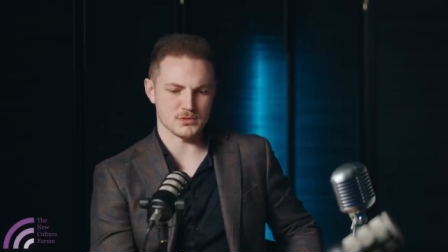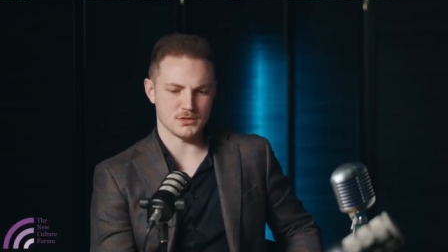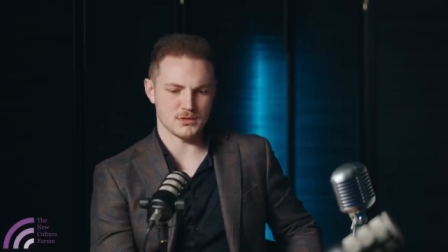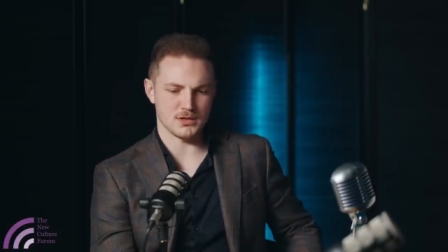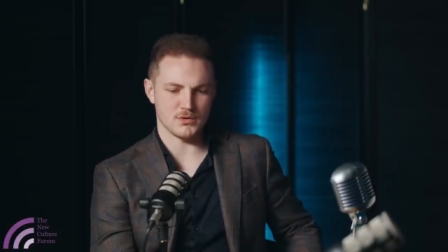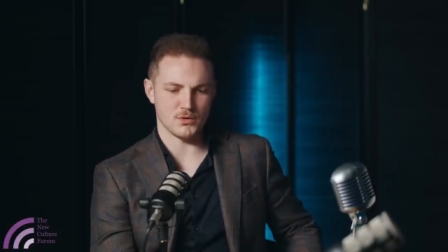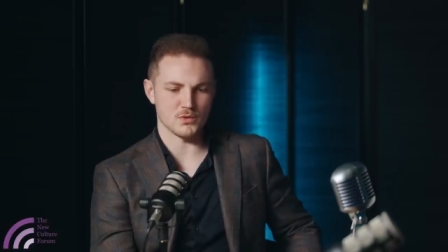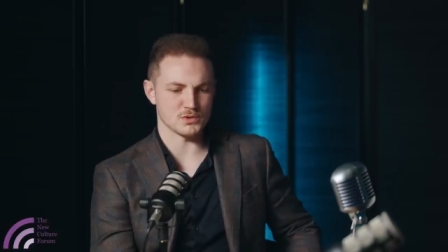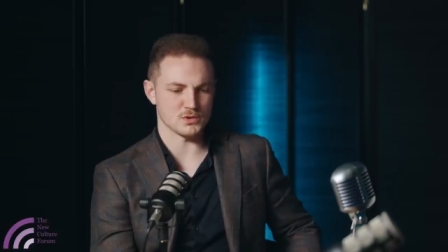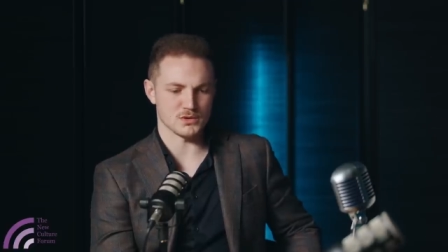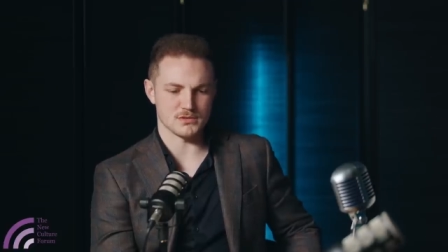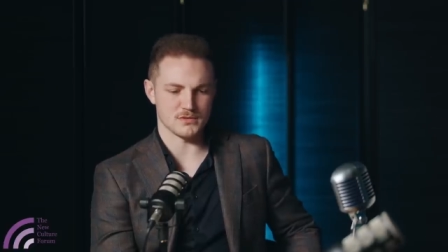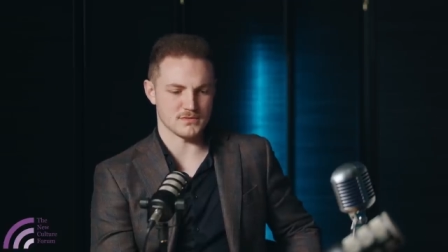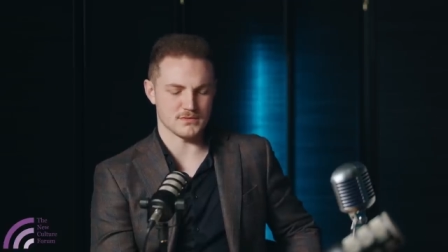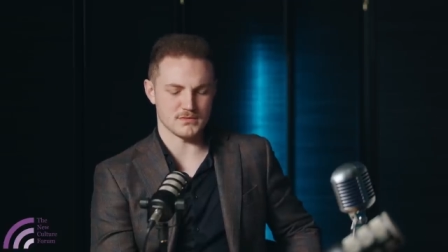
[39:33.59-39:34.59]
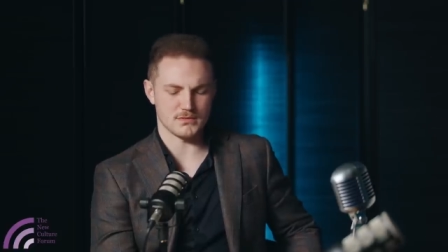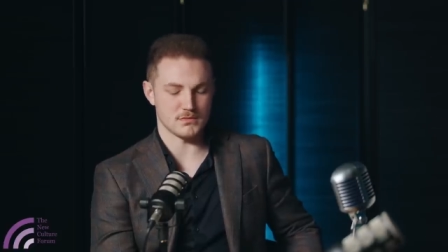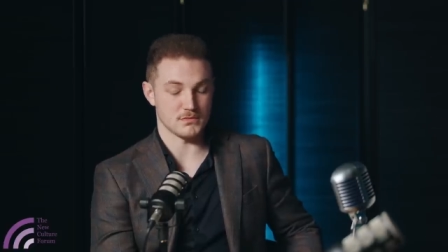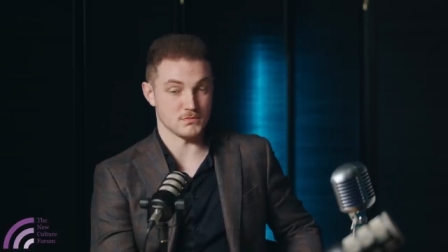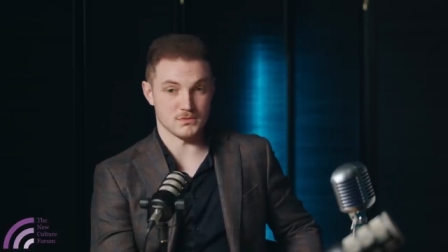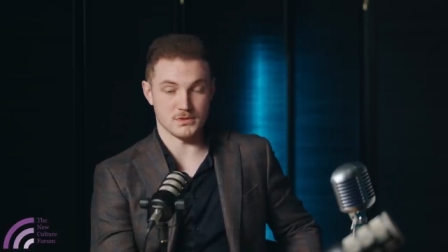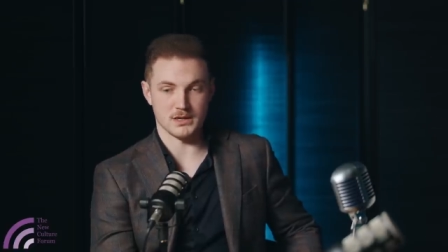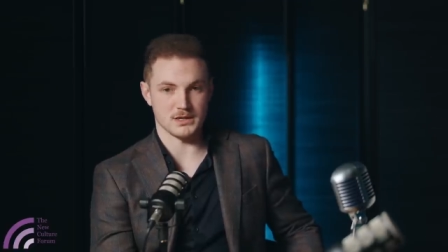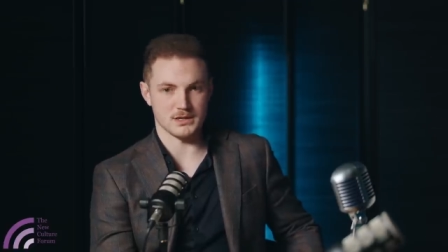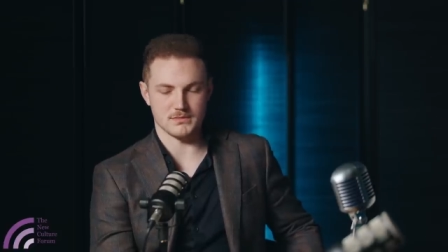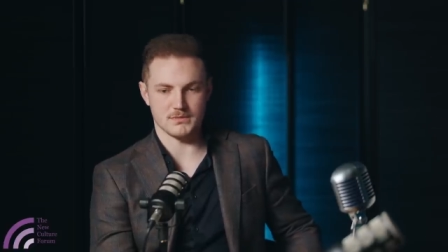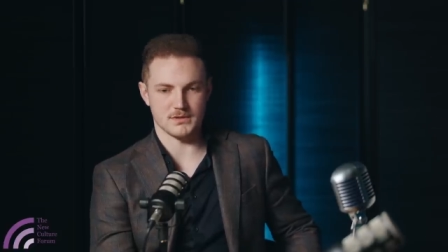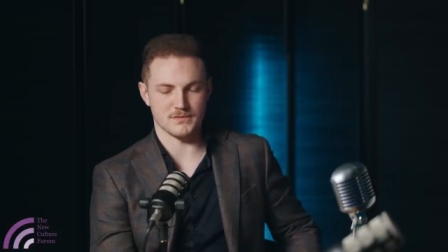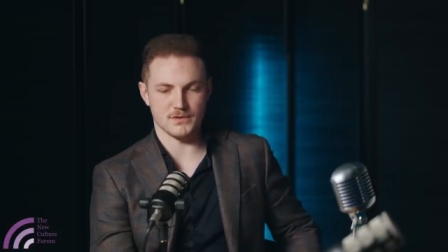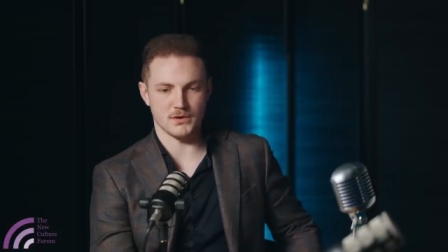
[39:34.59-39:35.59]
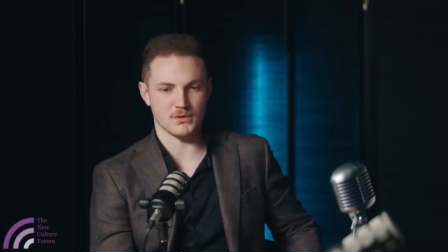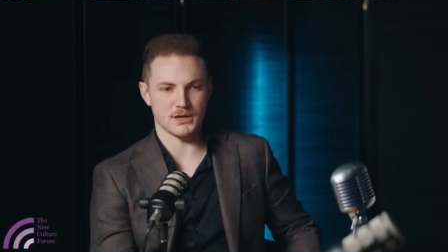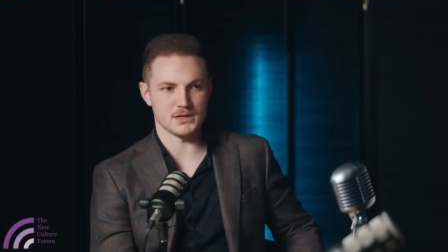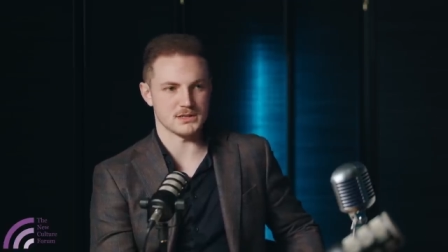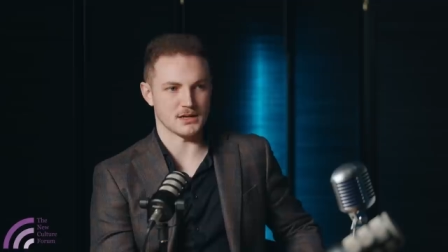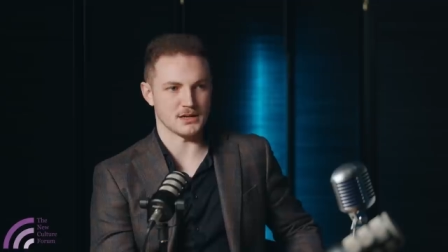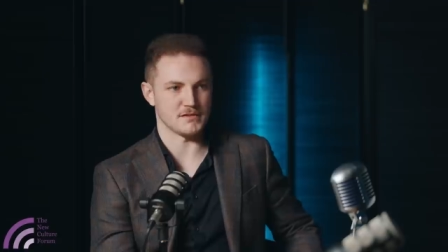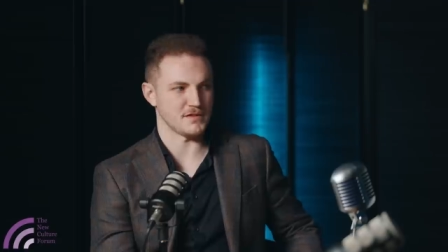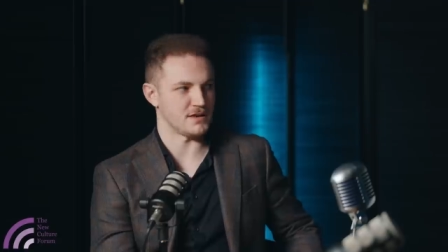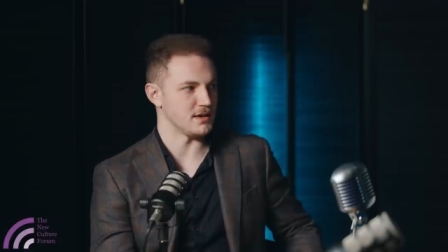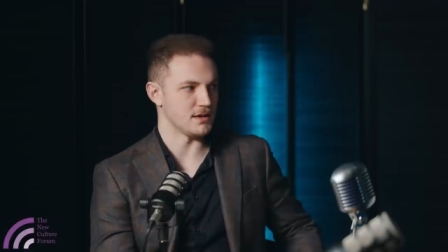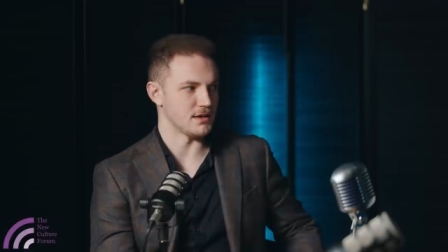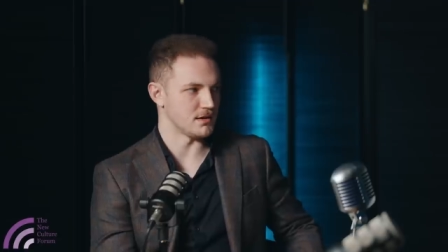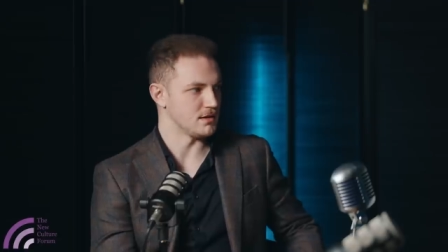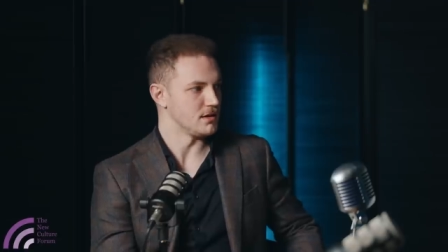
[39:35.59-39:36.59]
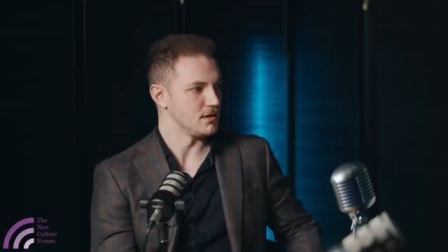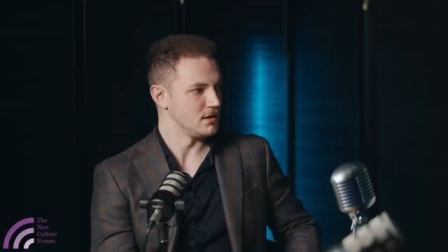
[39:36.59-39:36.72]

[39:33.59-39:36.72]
So there are all sorts of really infuriatingly vague